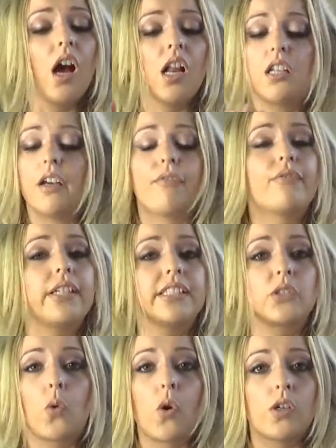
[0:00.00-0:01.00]
Love this
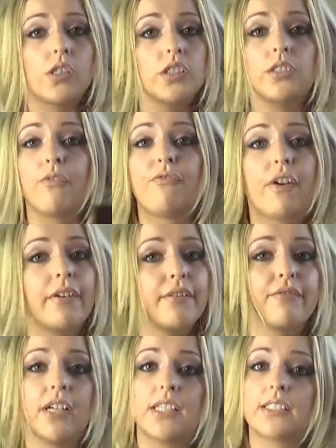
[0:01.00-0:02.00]
quad, very
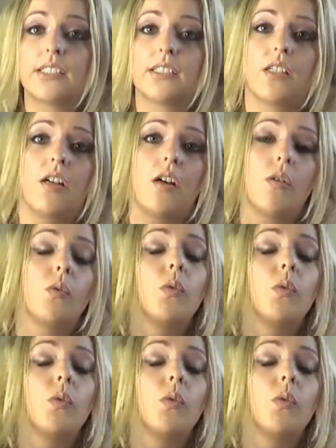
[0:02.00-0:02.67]
versatile,